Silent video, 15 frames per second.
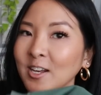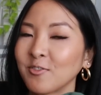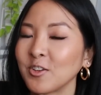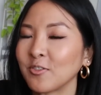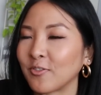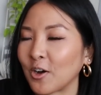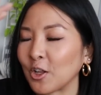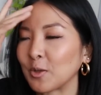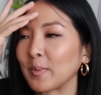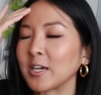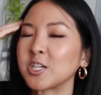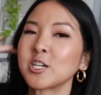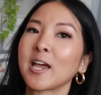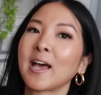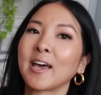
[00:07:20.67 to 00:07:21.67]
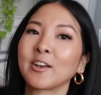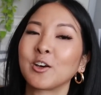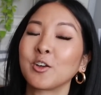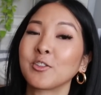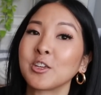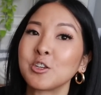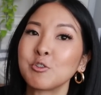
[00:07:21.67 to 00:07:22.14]
if you follow my
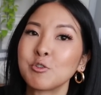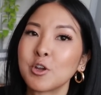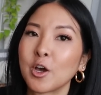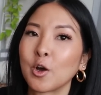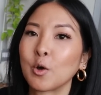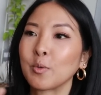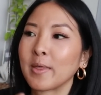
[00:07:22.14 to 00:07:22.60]
channel, then you know